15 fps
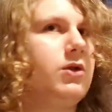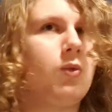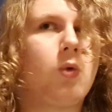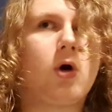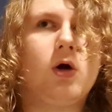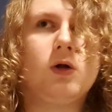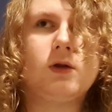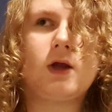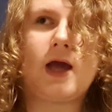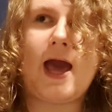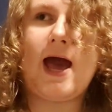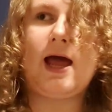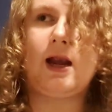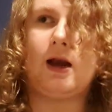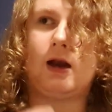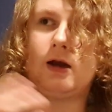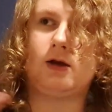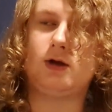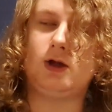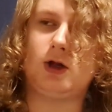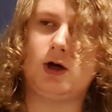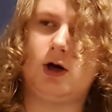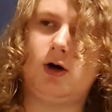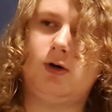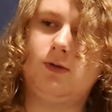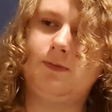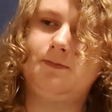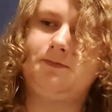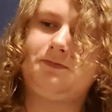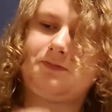the world again, you know.